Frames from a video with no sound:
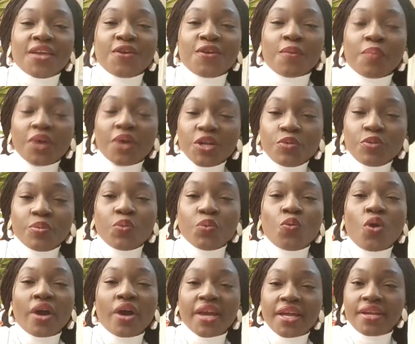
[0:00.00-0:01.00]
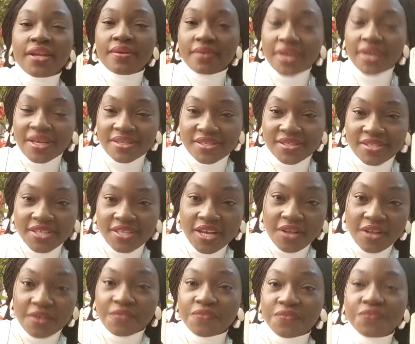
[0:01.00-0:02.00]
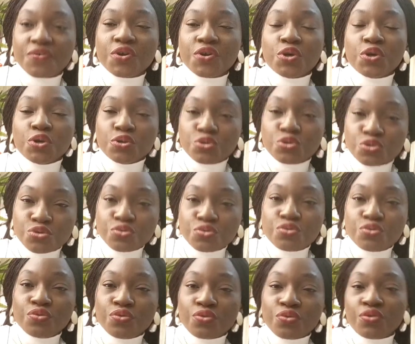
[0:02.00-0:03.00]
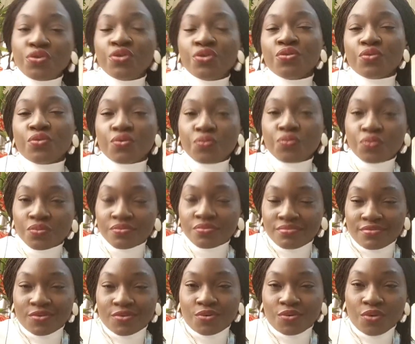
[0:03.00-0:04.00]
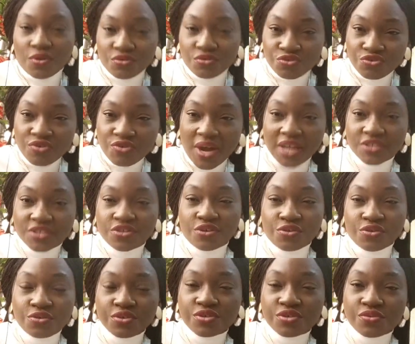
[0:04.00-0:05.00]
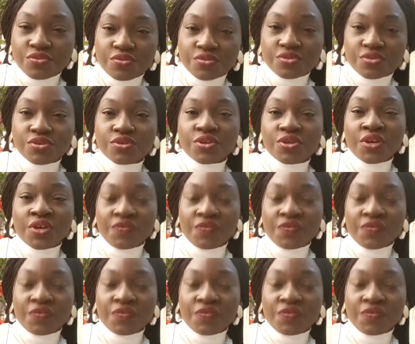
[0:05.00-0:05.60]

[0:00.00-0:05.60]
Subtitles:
your body will be working itself to, you know, contract your uterus.